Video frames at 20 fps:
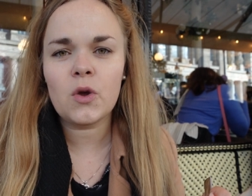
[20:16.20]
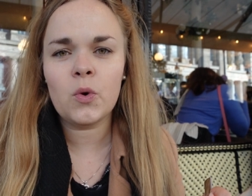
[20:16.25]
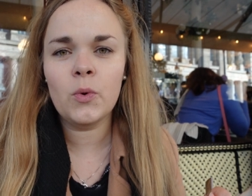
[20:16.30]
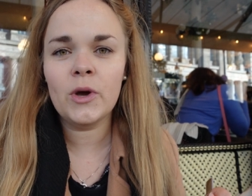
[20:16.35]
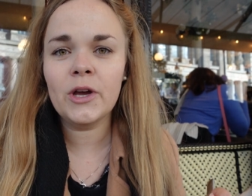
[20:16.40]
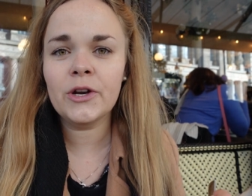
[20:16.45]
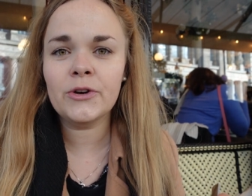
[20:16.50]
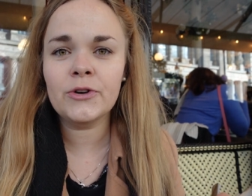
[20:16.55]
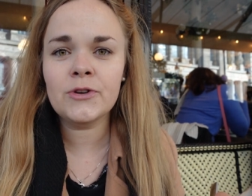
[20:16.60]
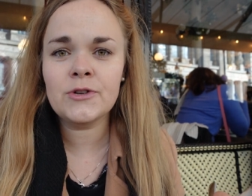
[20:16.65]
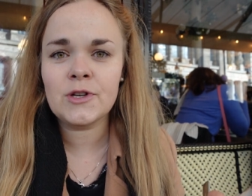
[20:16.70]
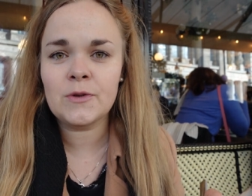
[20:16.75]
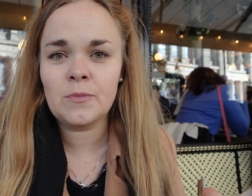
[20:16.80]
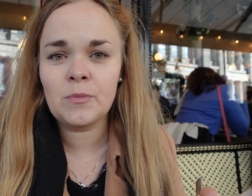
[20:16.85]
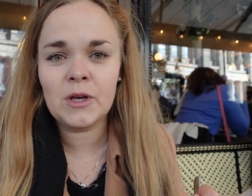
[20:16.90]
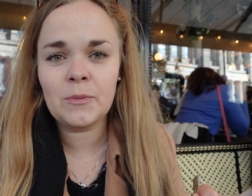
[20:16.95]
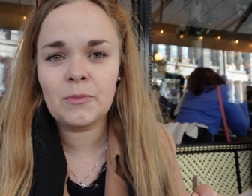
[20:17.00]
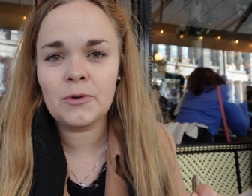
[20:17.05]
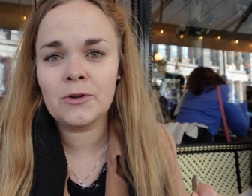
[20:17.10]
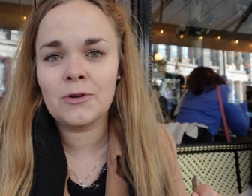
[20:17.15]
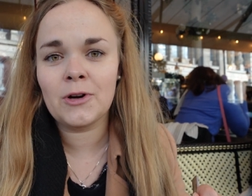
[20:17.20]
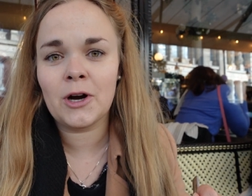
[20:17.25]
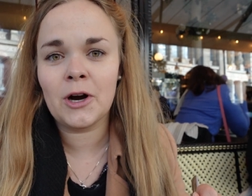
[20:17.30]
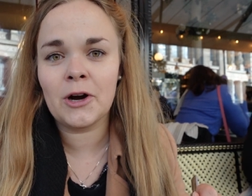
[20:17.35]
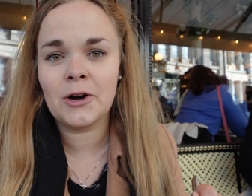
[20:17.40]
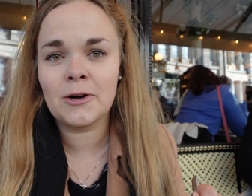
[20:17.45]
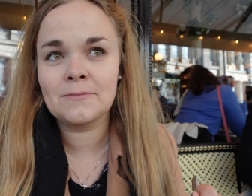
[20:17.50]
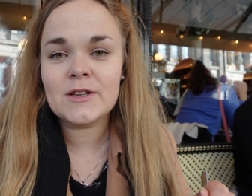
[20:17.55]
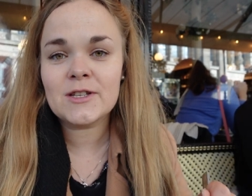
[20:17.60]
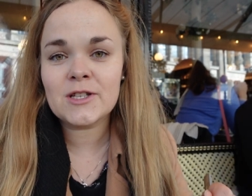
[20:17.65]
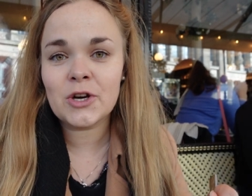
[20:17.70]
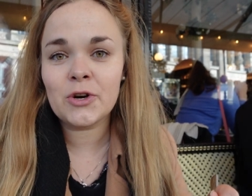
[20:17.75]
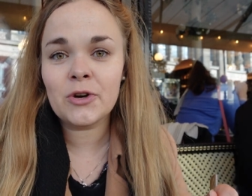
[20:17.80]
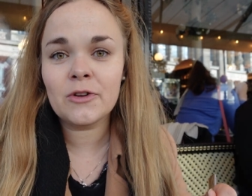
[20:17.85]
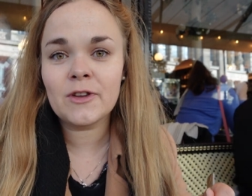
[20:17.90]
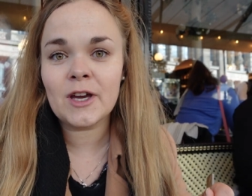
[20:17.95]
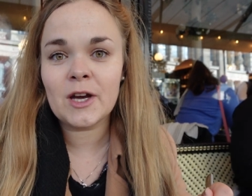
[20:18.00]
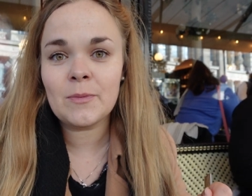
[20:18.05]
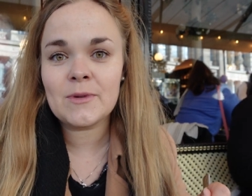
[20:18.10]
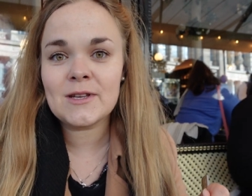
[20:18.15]
waiters and people are... The
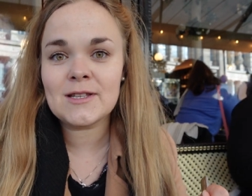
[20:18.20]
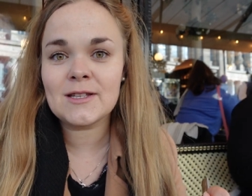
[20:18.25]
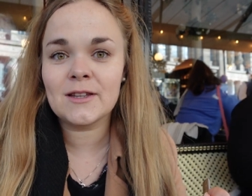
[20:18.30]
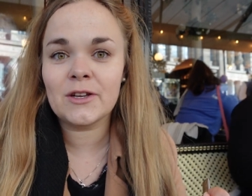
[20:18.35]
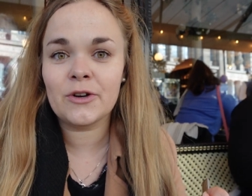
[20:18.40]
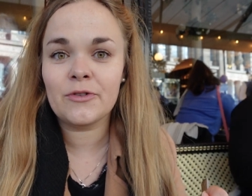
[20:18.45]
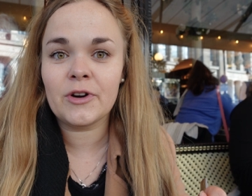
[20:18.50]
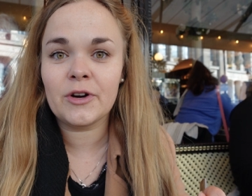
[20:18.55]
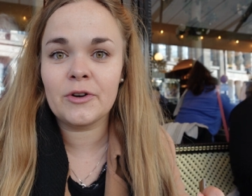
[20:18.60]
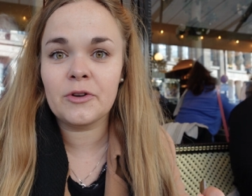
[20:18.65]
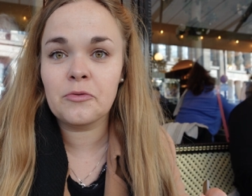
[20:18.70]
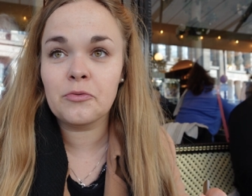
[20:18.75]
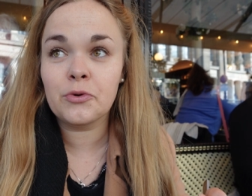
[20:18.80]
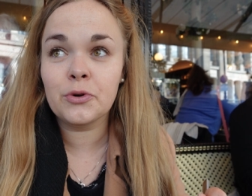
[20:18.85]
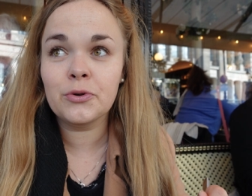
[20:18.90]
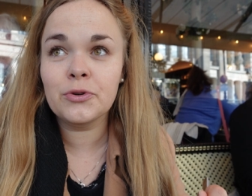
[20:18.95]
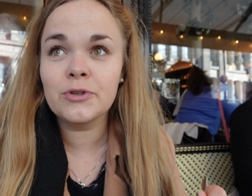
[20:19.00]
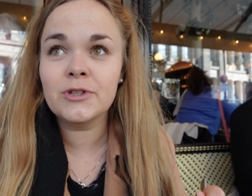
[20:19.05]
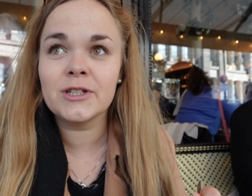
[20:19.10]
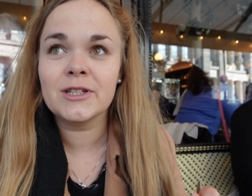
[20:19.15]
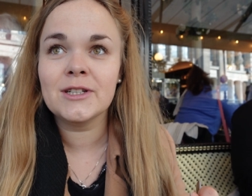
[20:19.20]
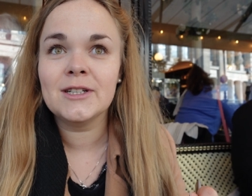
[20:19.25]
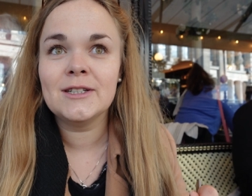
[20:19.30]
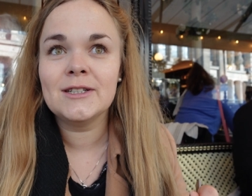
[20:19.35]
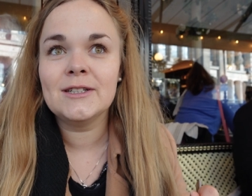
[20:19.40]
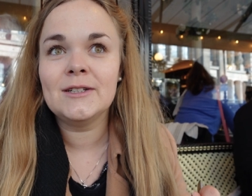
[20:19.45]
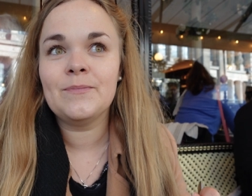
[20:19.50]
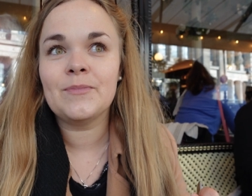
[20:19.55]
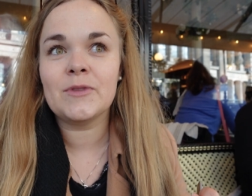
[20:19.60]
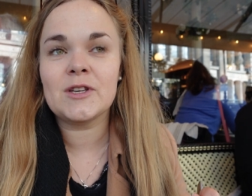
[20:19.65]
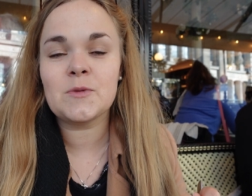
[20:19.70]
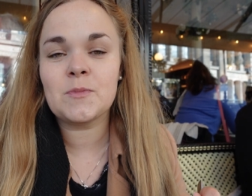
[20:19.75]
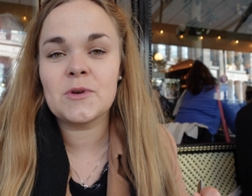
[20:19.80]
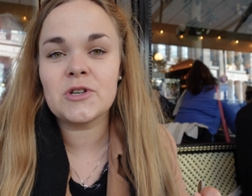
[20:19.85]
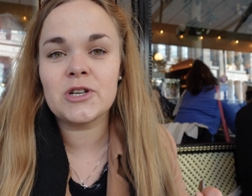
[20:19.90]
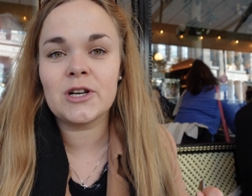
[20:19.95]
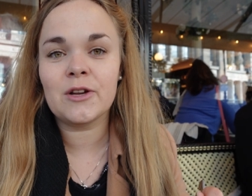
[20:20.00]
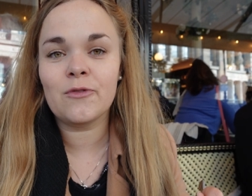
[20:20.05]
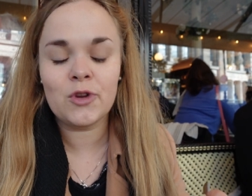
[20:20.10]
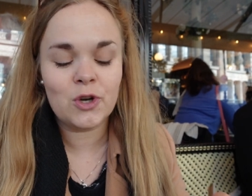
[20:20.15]
stereotype is that they're very rude,
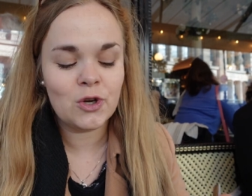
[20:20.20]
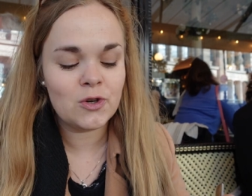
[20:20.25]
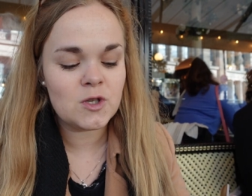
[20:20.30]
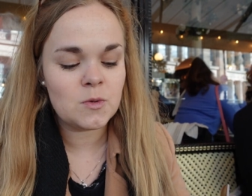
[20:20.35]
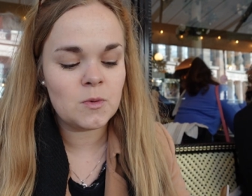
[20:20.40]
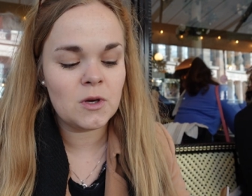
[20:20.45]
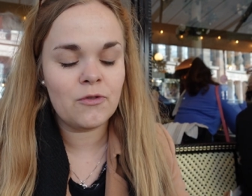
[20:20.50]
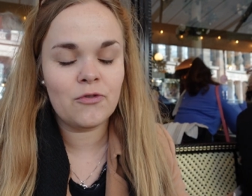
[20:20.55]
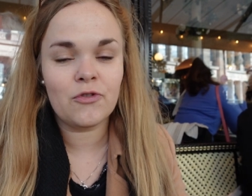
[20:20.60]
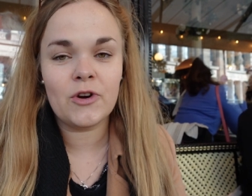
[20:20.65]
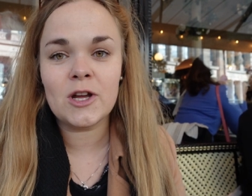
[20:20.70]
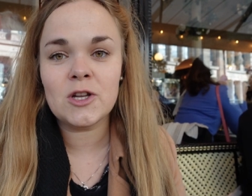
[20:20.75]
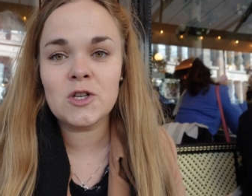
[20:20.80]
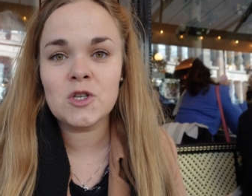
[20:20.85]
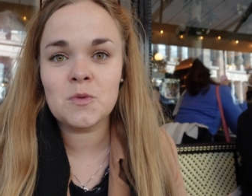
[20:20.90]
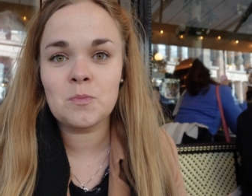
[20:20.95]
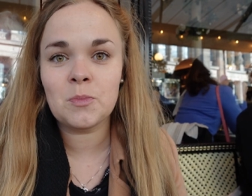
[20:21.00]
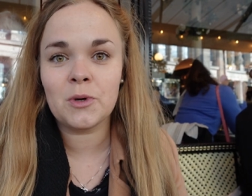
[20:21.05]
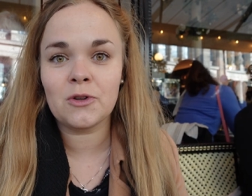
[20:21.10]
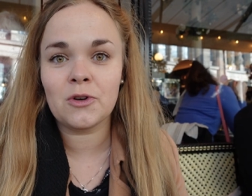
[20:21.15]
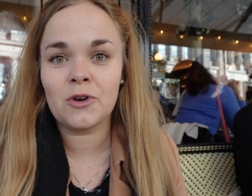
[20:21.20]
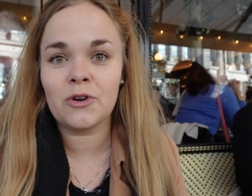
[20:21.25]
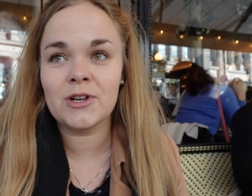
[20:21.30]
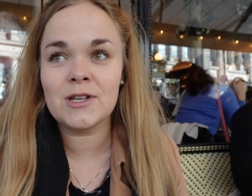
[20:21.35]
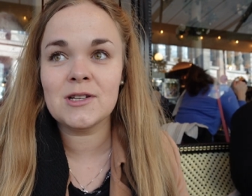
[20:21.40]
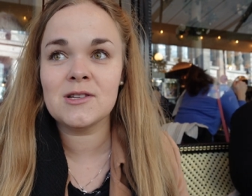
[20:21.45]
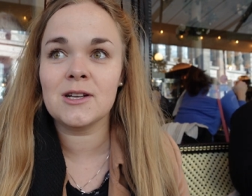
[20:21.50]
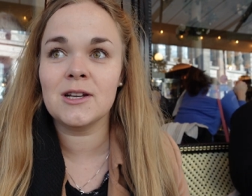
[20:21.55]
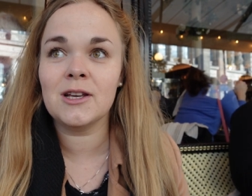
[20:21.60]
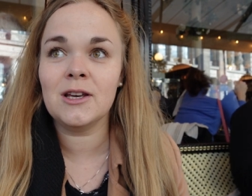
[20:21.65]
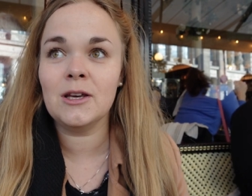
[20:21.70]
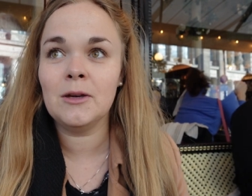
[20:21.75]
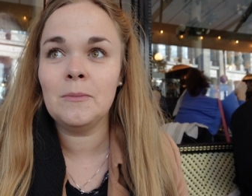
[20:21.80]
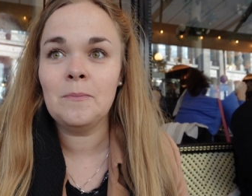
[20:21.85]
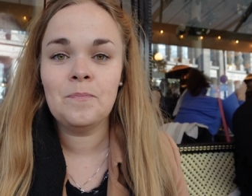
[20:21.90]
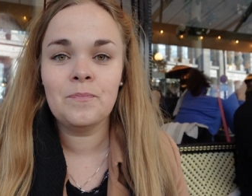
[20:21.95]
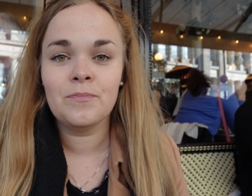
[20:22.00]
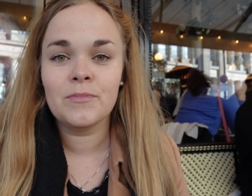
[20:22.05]
especially if you don't speak French, but honestly,